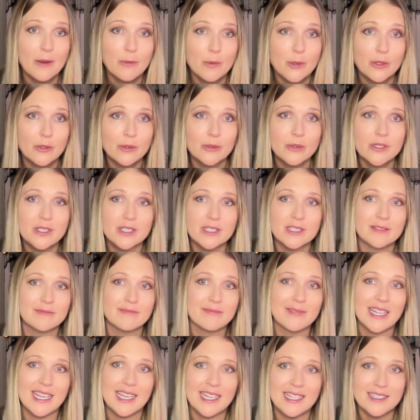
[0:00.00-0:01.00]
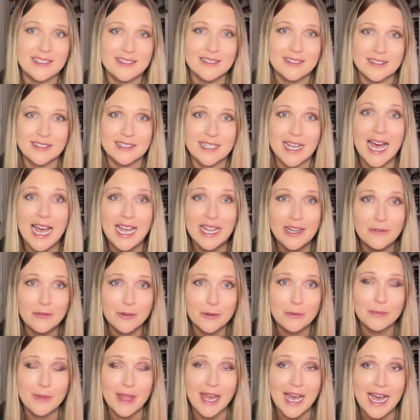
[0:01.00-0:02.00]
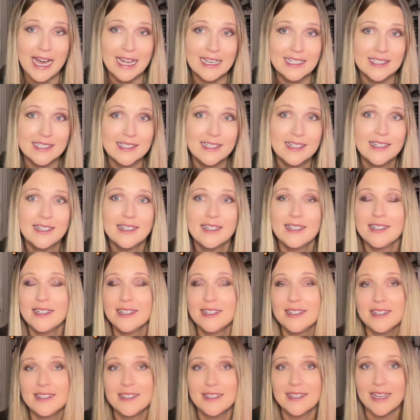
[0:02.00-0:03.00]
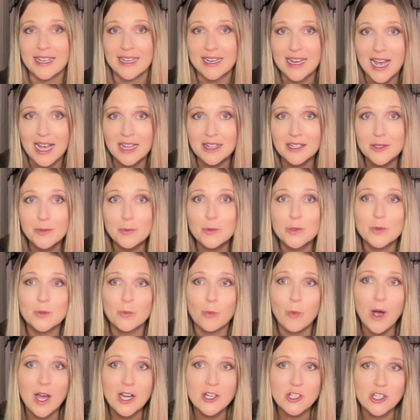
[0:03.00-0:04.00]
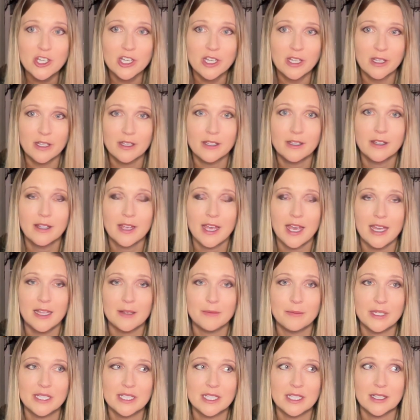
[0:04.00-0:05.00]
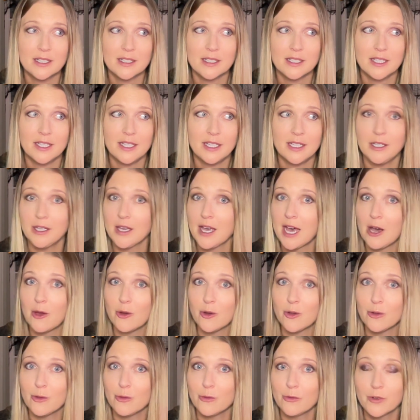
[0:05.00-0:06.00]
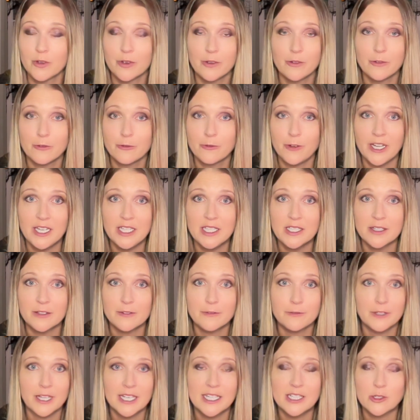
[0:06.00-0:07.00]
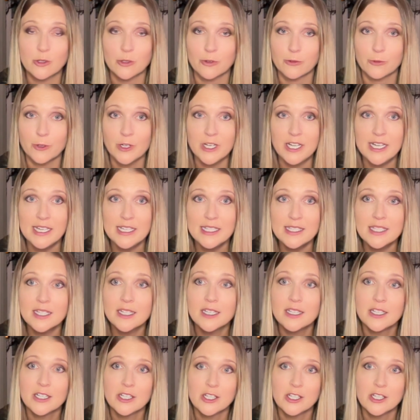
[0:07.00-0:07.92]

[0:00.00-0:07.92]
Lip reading: wound, and died from that. And Ellen was watching, and basically out of fight, flight, or freeze,